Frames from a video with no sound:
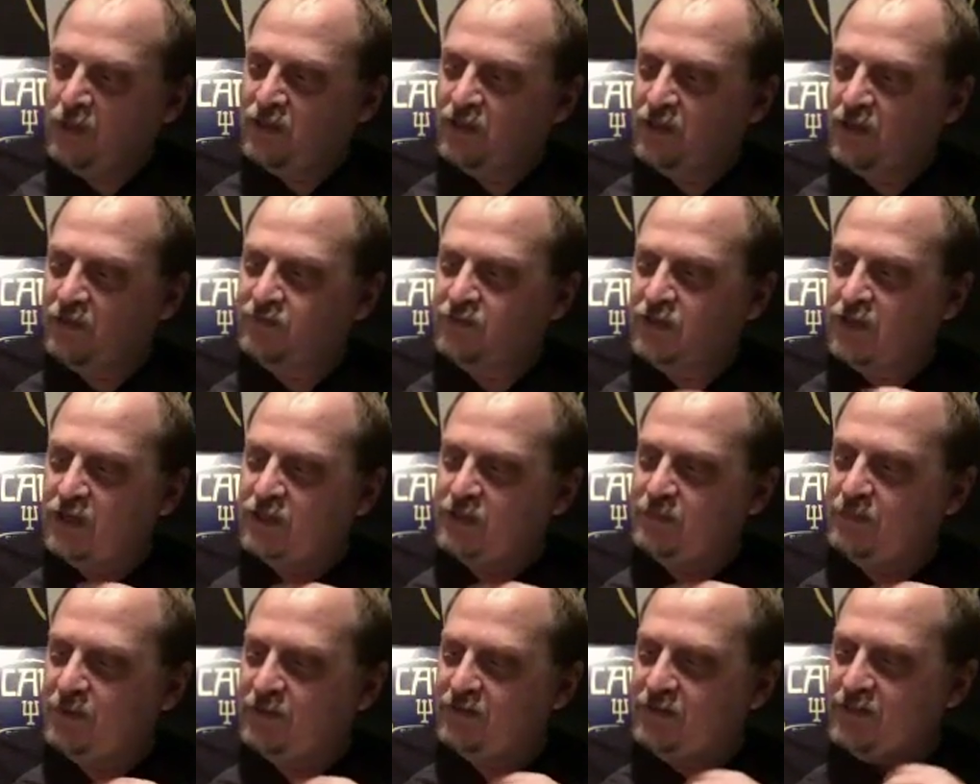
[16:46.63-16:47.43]
Now, I've
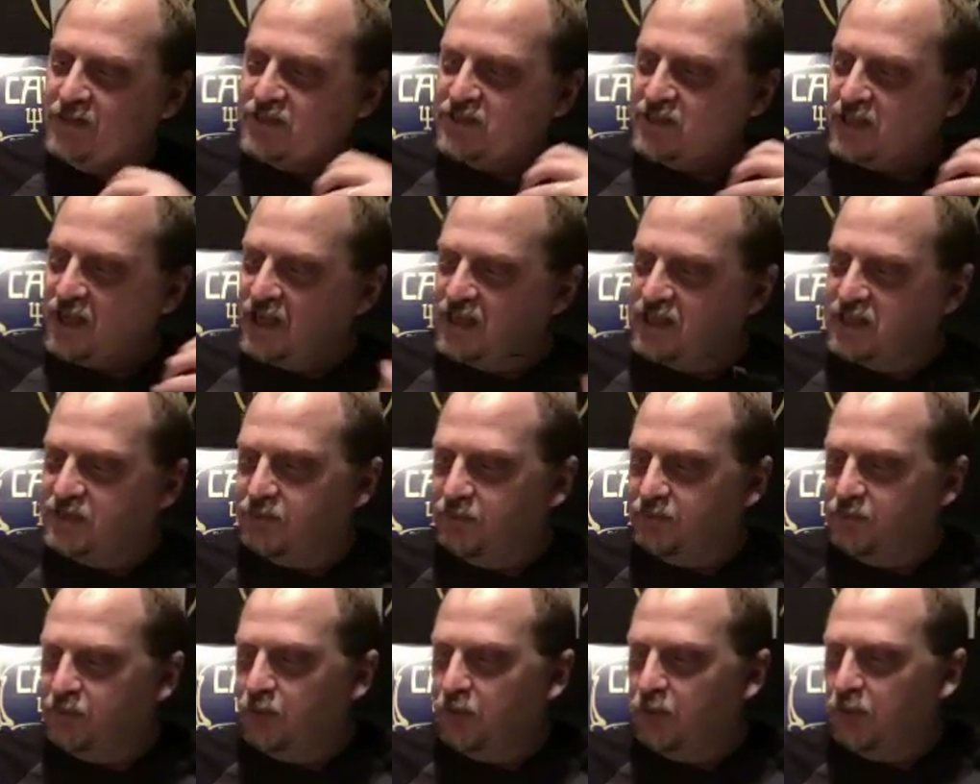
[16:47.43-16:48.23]
talked about these guys
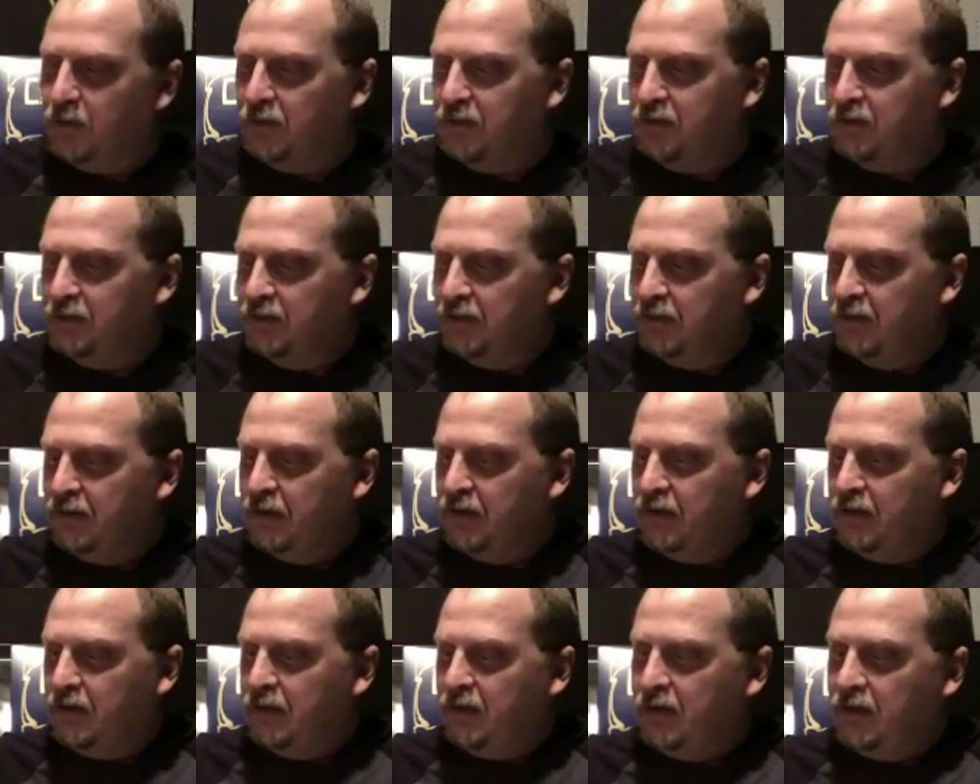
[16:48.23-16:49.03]
before,
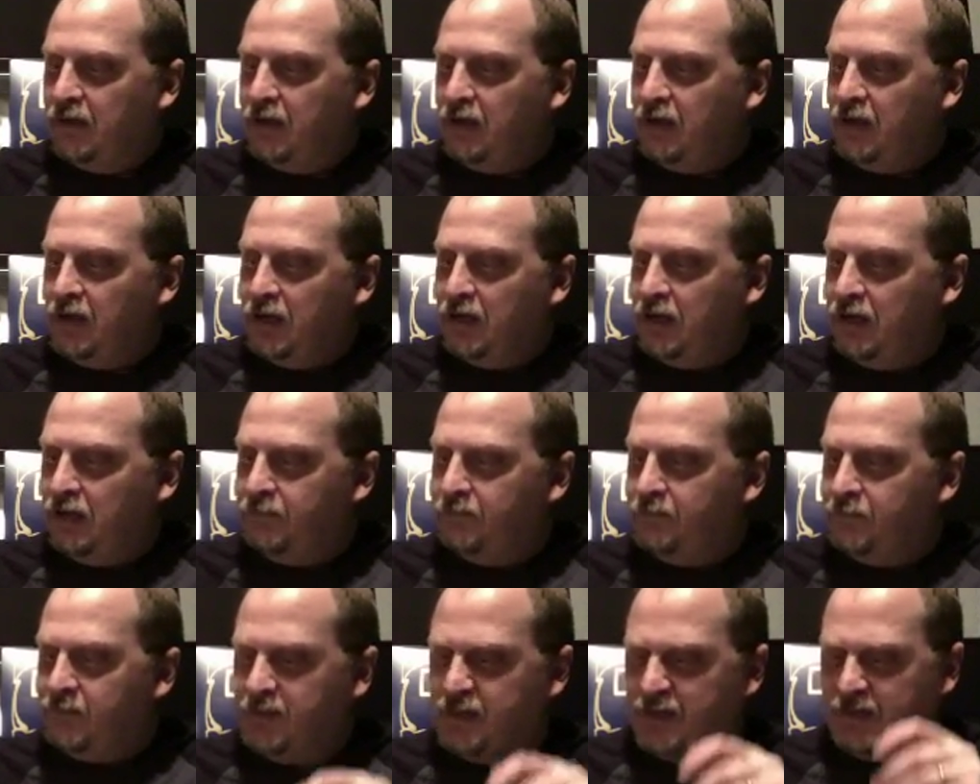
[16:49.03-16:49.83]

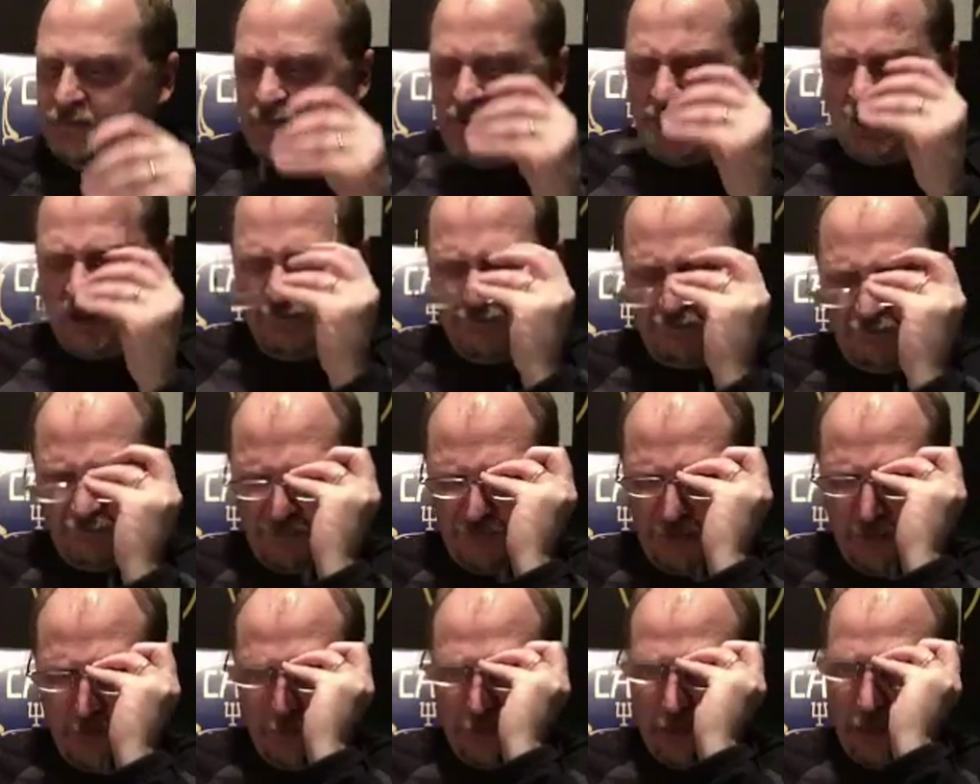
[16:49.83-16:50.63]
and they've got a
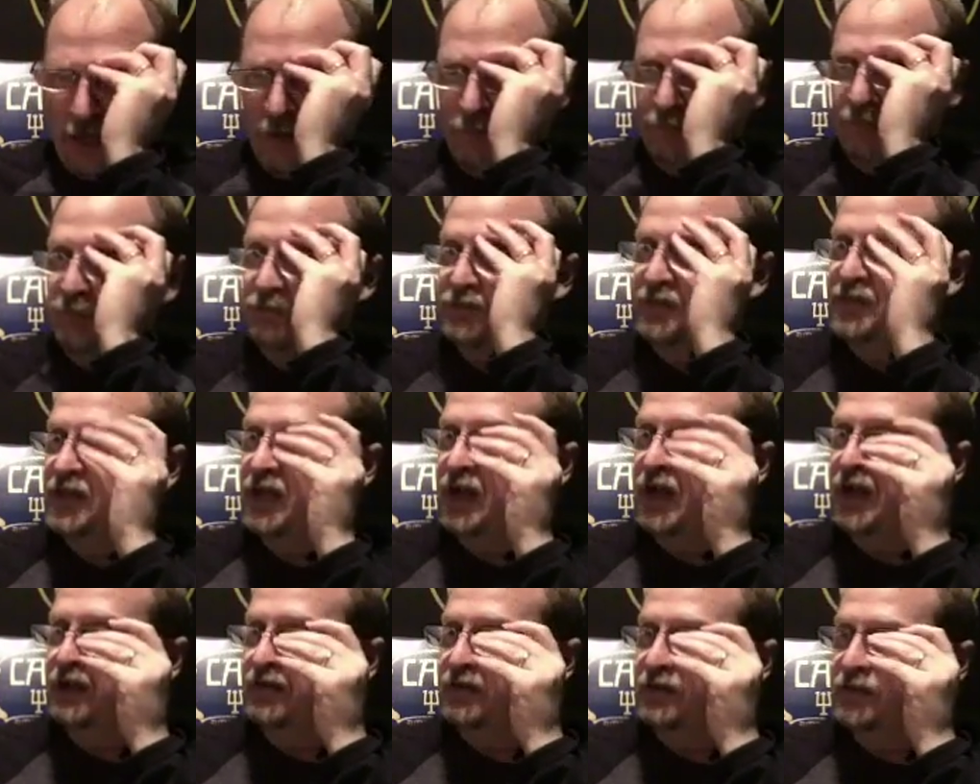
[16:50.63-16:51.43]
few albums
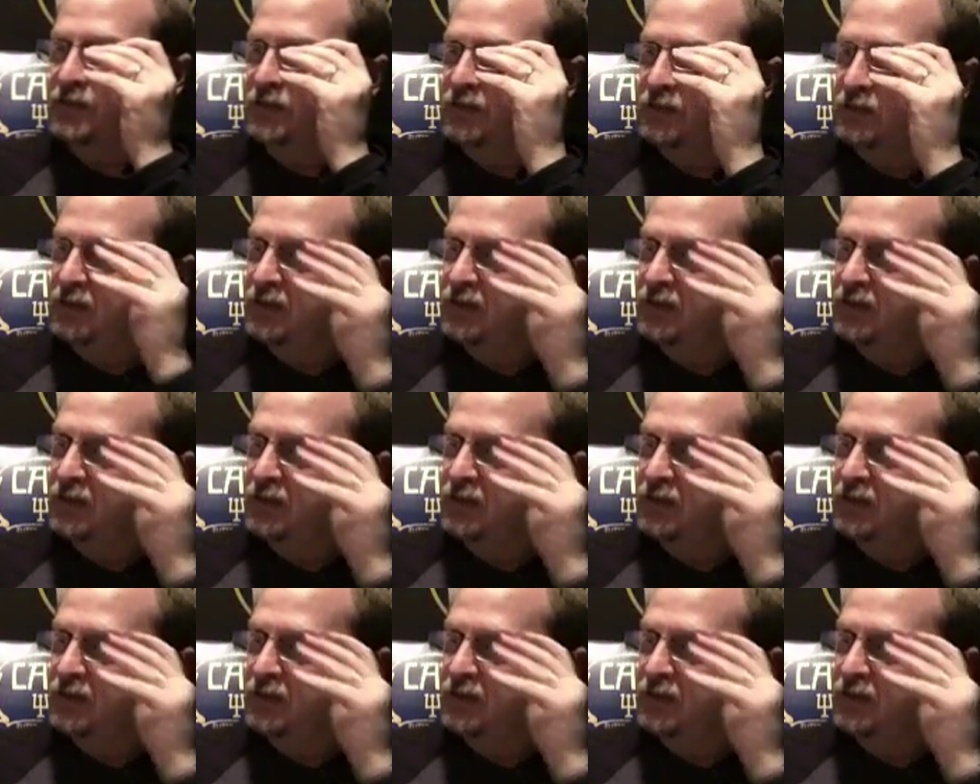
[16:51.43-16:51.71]
out.